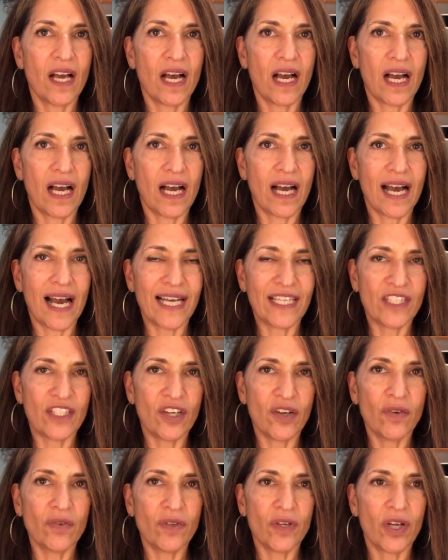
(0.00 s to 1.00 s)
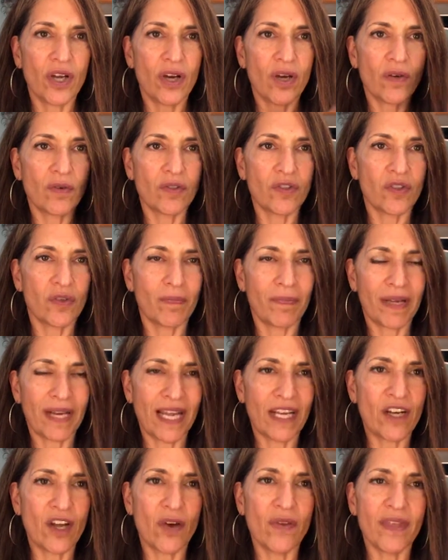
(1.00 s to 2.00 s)
uh, I don't know. So, but
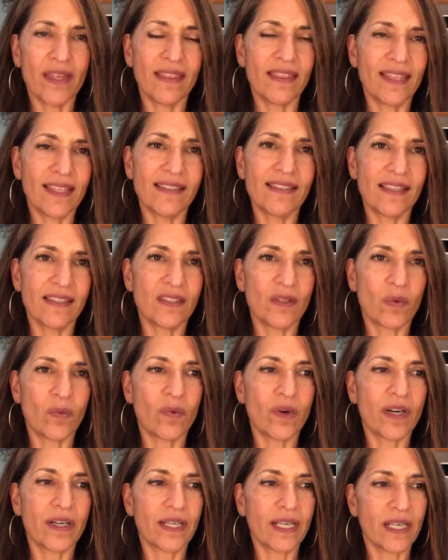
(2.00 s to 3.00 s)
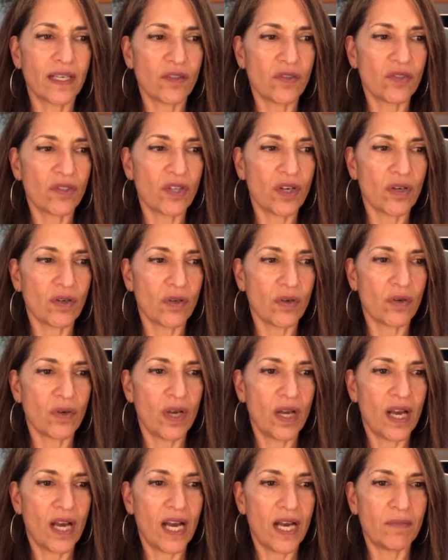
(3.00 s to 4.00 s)
I know that this isn't working. So
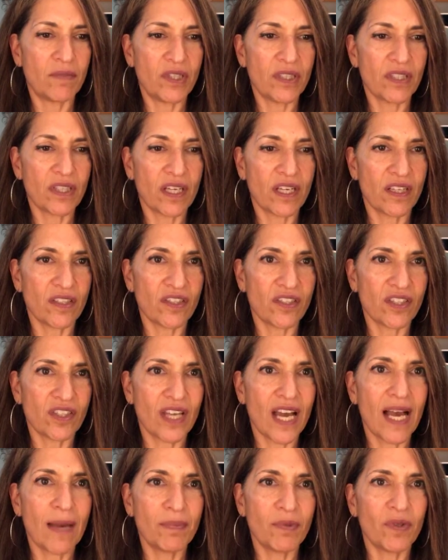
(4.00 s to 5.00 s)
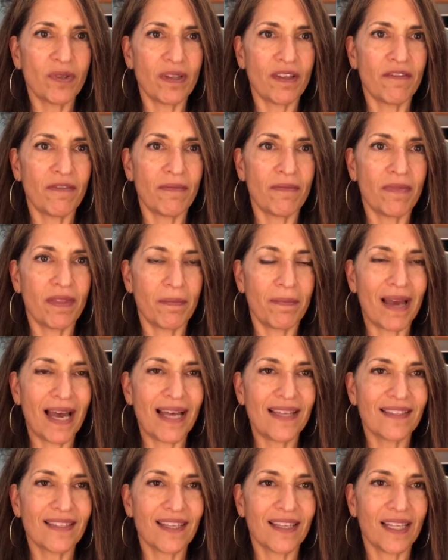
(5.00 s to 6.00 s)
I'm just going to stop doing the, the
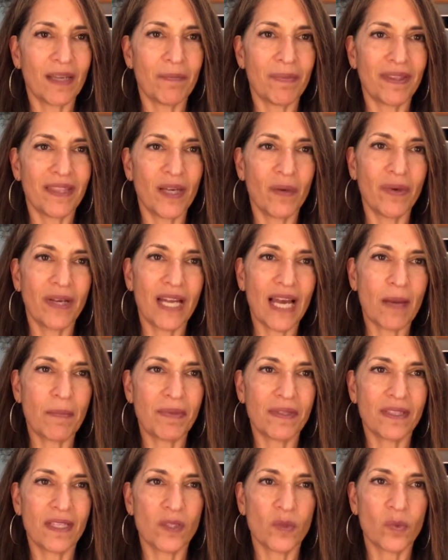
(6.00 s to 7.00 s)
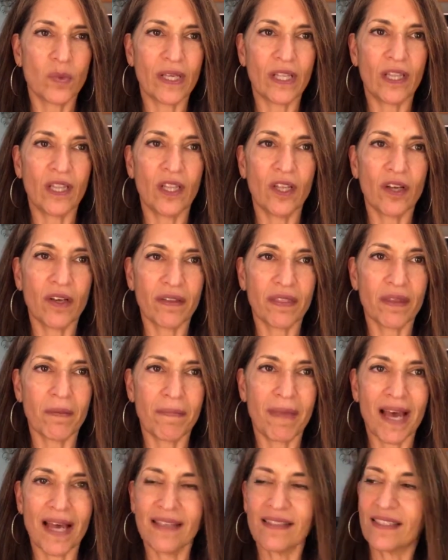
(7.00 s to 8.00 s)
masculine. But then what happens is we look, the
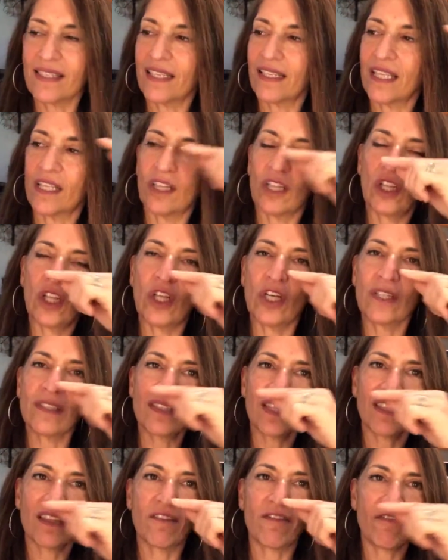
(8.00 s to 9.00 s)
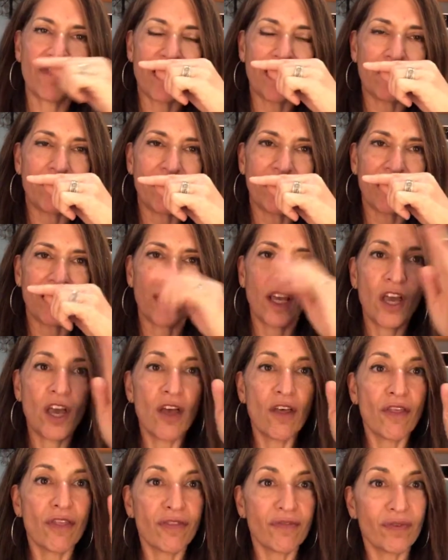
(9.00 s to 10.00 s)
masculine looks at the feminine
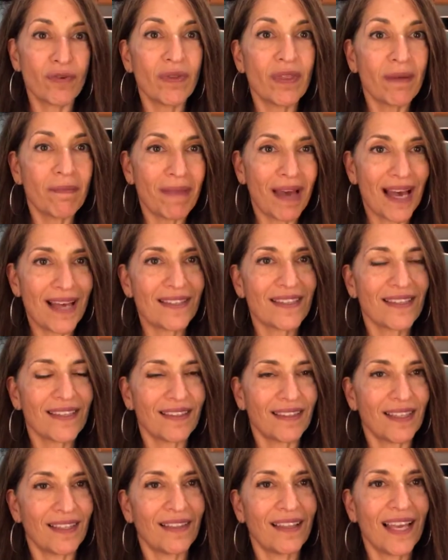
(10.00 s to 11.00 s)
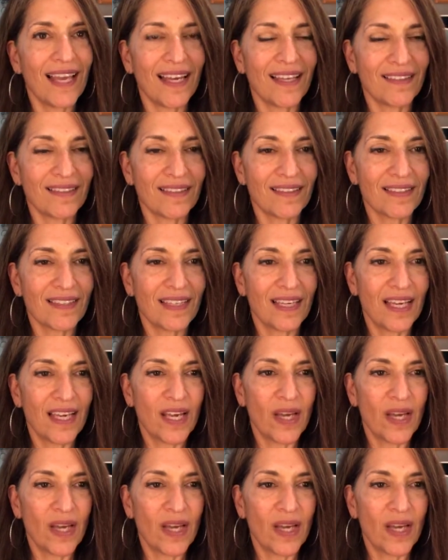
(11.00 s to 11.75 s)
through the masculine lens.